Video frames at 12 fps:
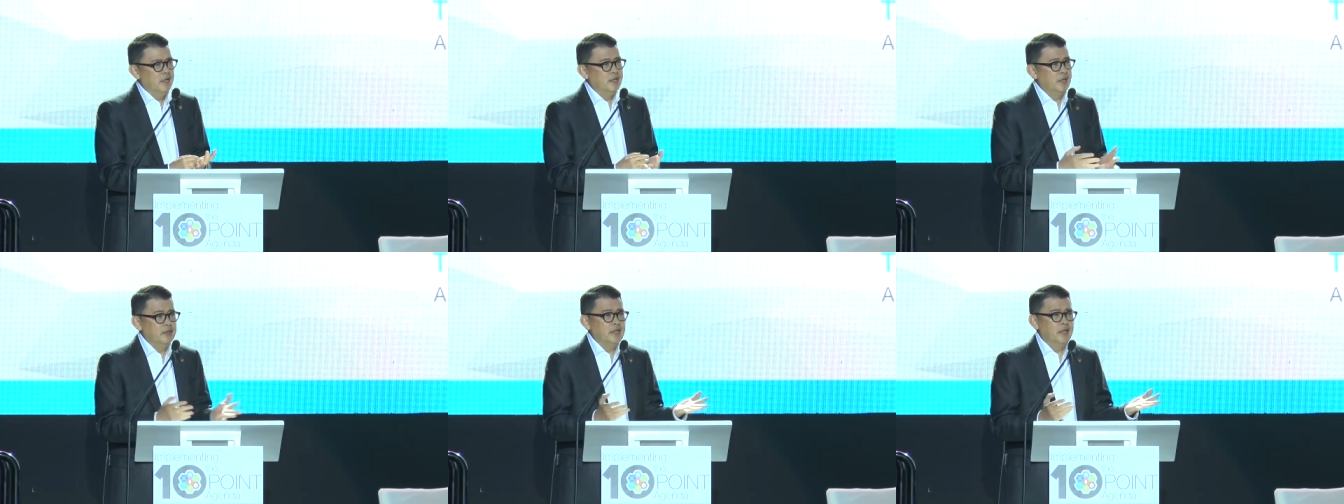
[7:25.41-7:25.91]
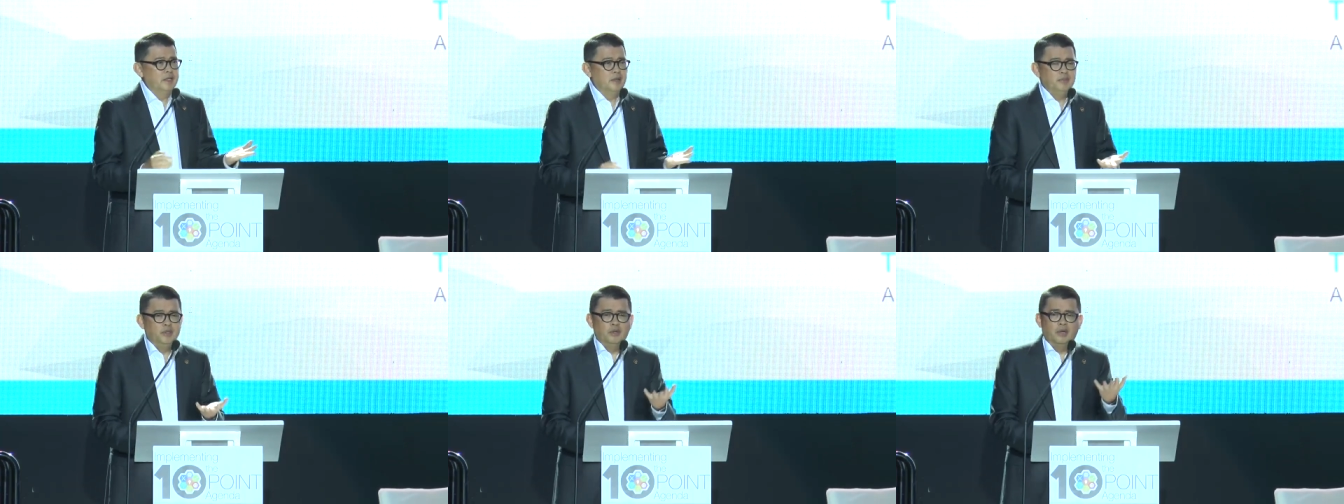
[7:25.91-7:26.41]
and I tell
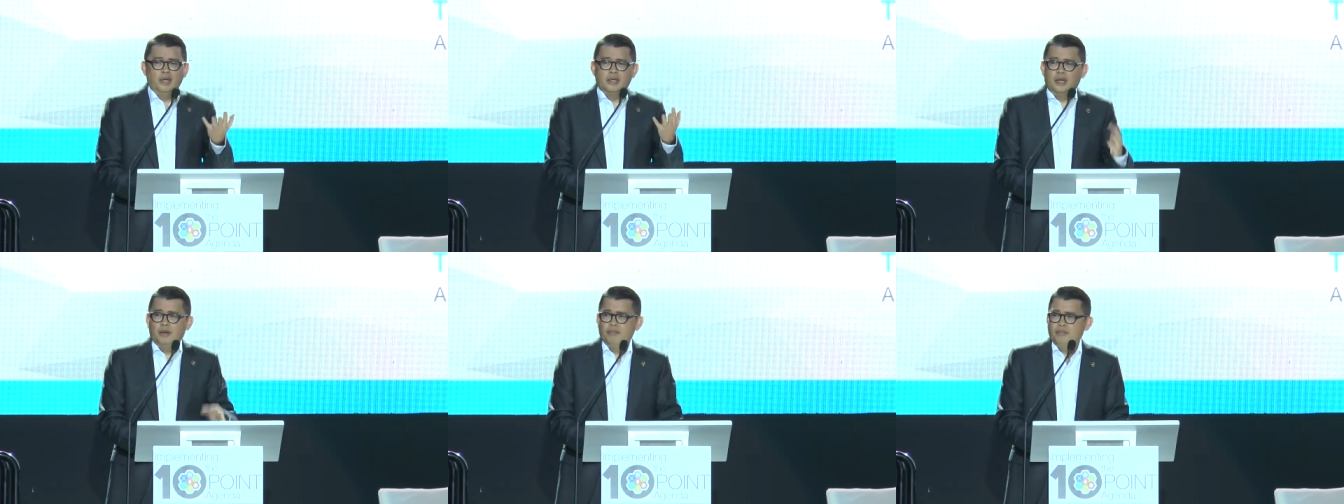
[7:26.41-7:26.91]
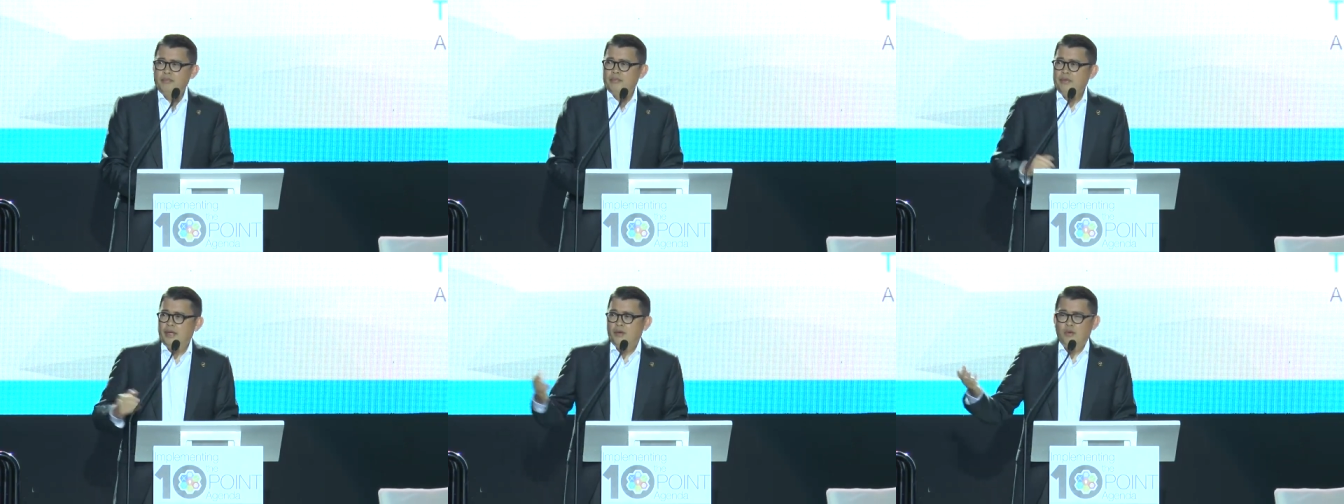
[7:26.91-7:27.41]
them, you know,
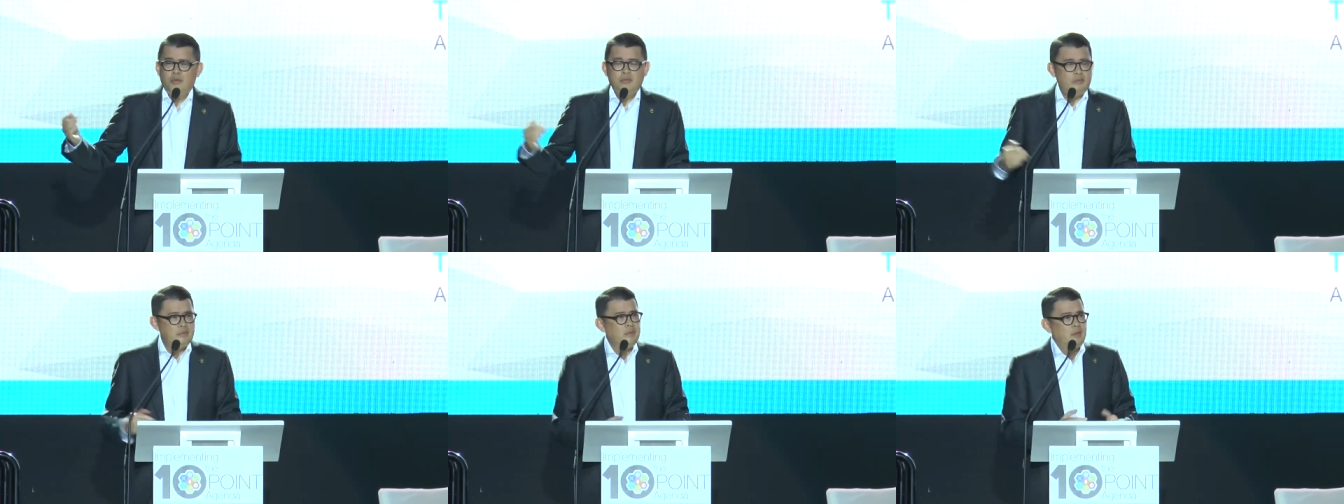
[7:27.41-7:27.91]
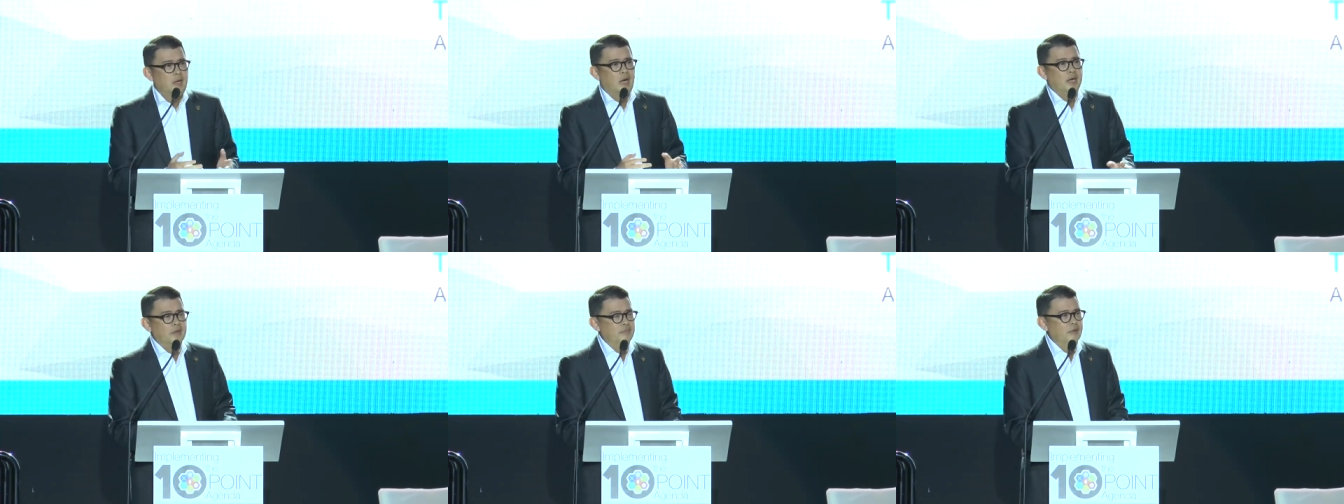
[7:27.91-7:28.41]
I own
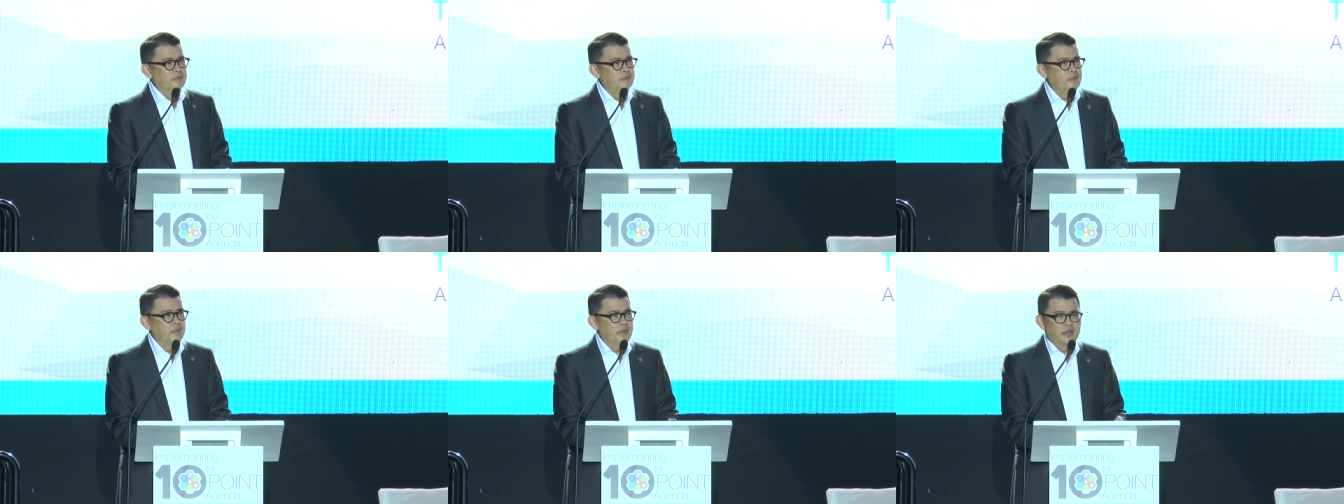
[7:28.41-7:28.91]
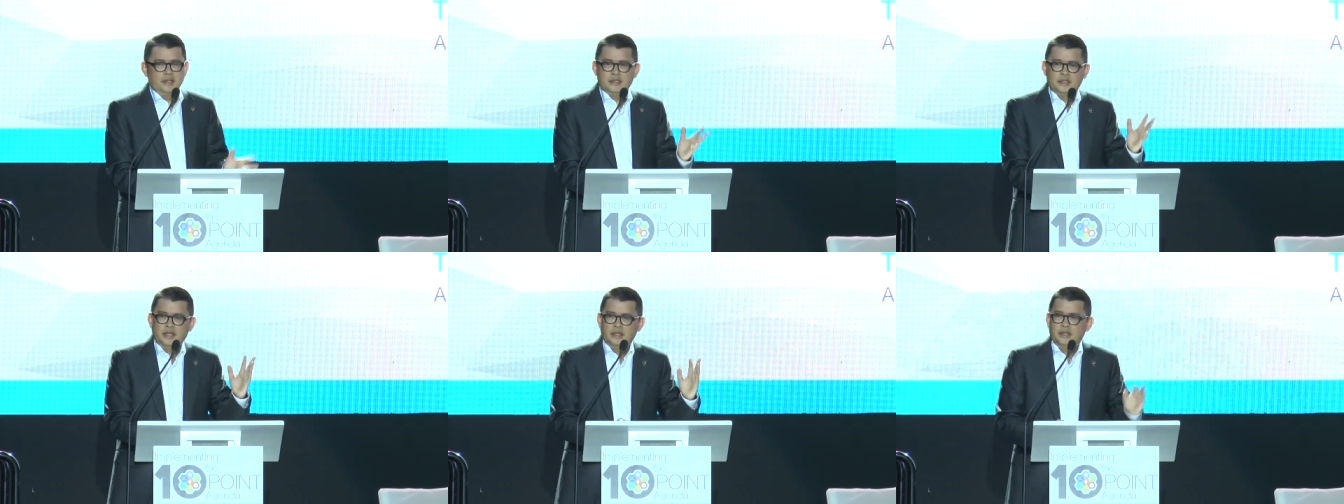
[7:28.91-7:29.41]
RFM, and
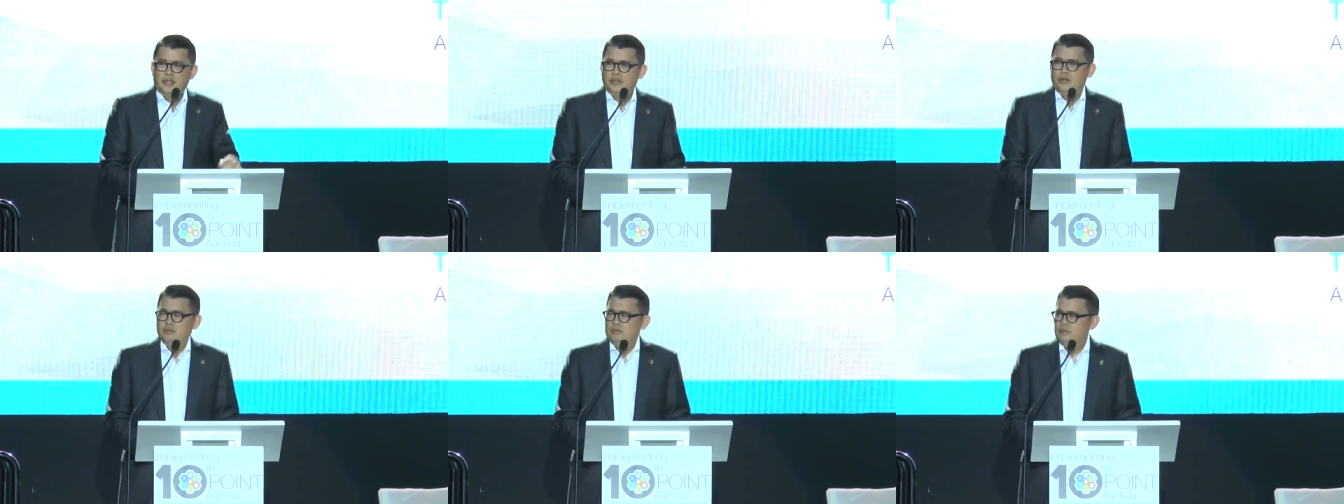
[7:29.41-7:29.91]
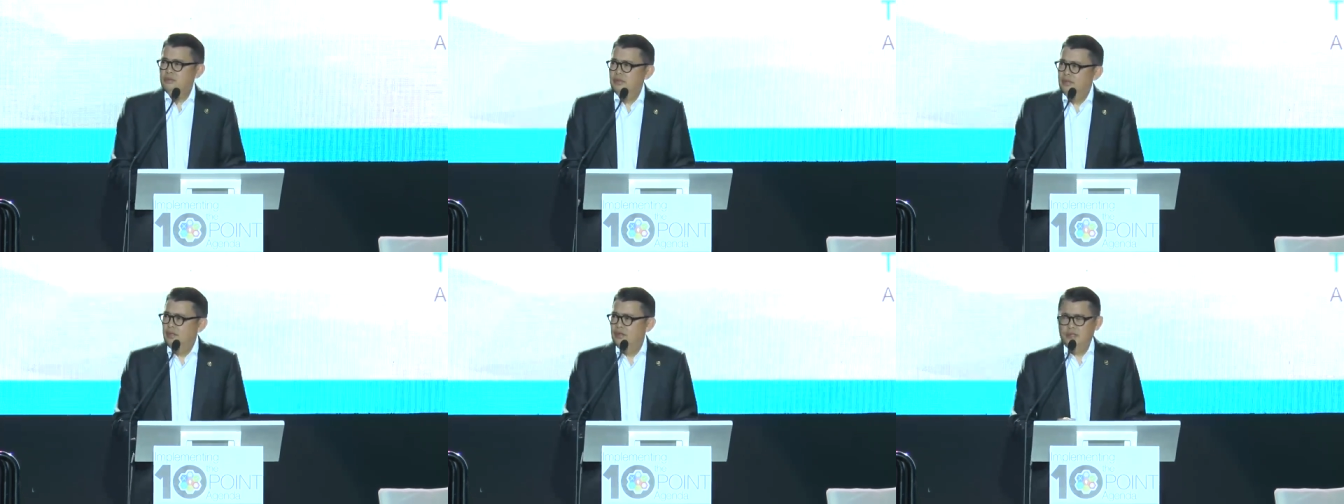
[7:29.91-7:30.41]
still they don't
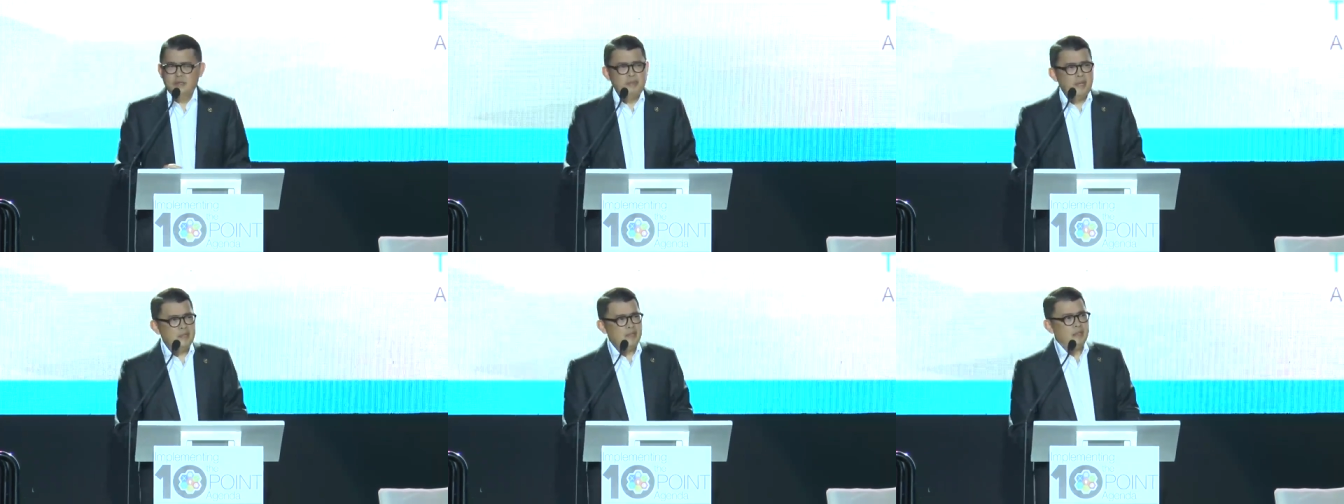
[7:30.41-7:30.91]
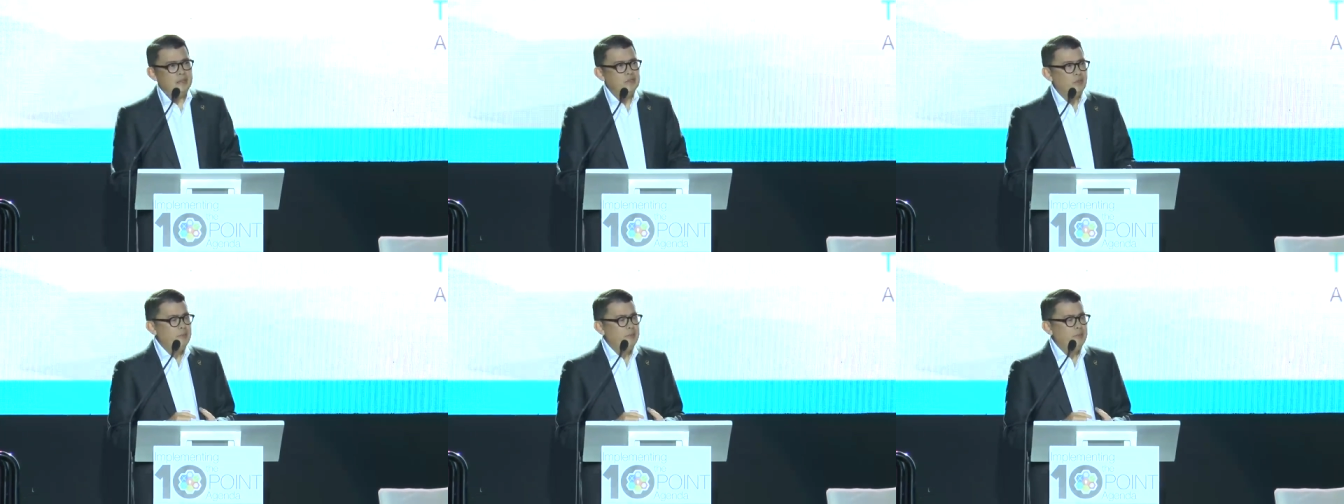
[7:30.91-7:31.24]
respect that.